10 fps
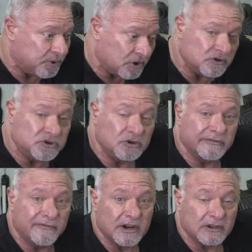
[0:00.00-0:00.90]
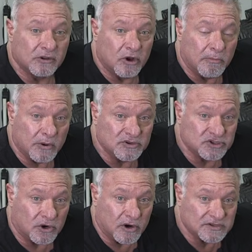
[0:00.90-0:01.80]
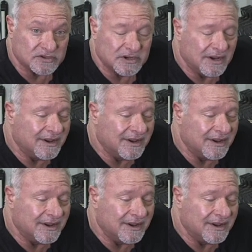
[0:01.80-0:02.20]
pull until the fucking lawnmower starts.